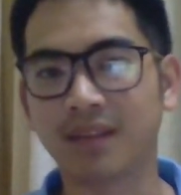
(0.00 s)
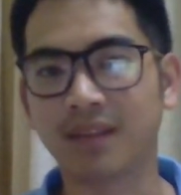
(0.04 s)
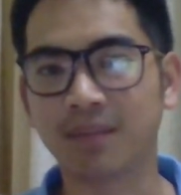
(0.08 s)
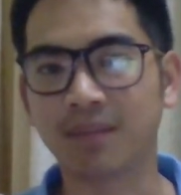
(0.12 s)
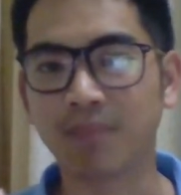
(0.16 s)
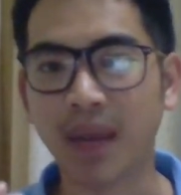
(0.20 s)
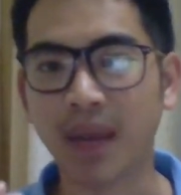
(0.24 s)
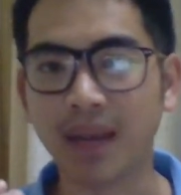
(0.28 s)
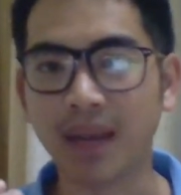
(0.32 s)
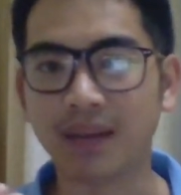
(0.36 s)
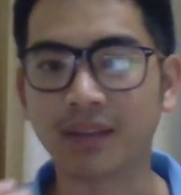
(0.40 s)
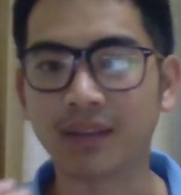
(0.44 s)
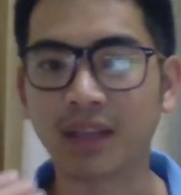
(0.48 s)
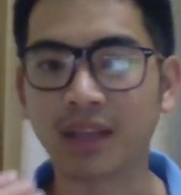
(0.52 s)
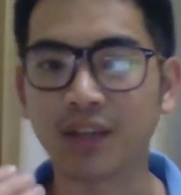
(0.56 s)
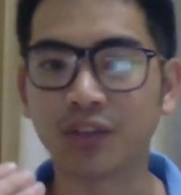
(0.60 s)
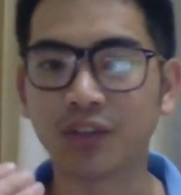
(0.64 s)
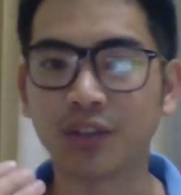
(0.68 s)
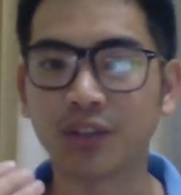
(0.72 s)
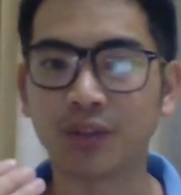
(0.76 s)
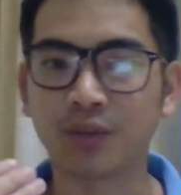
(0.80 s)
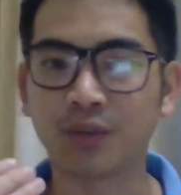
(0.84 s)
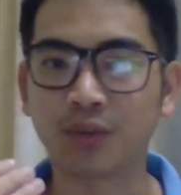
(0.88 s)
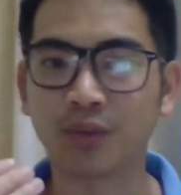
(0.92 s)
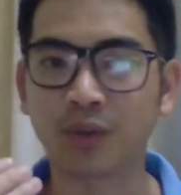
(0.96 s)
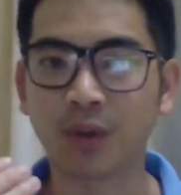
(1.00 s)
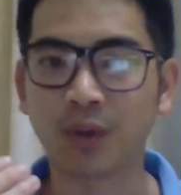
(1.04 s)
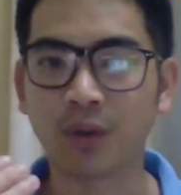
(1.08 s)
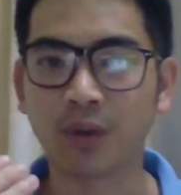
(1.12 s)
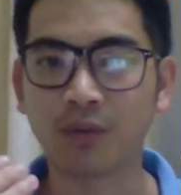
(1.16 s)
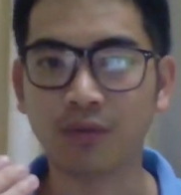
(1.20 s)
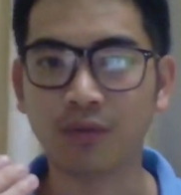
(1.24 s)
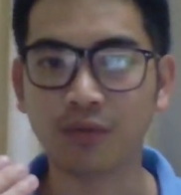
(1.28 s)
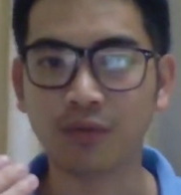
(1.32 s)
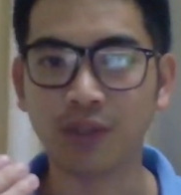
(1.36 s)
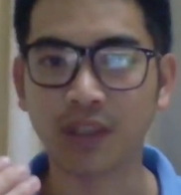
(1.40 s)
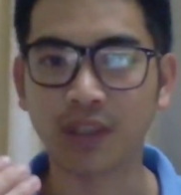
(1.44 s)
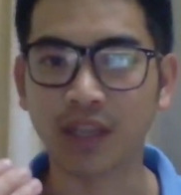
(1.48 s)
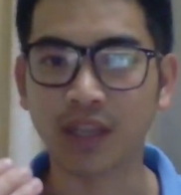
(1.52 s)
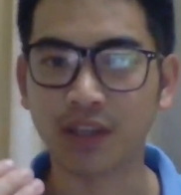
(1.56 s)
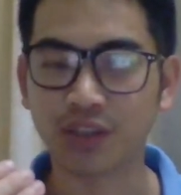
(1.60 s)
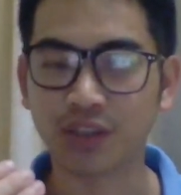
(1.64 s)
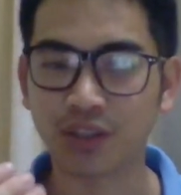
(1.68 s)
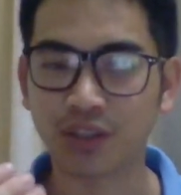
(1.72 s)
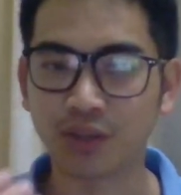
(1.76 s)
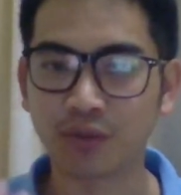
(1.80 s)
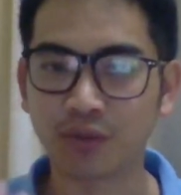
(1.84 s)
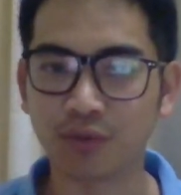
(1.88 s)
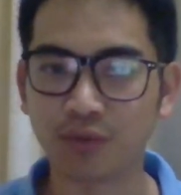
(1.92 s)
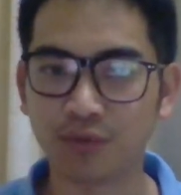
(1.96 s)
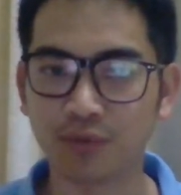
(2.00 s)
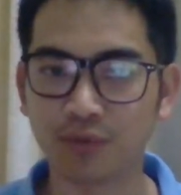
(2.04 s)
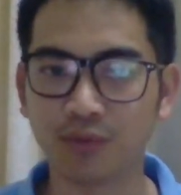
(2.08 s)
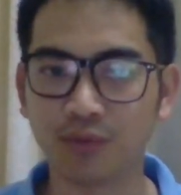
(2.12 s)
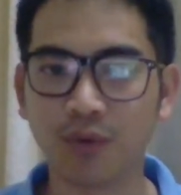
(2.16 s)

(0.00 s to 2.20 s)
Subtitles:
pay attention, full attention to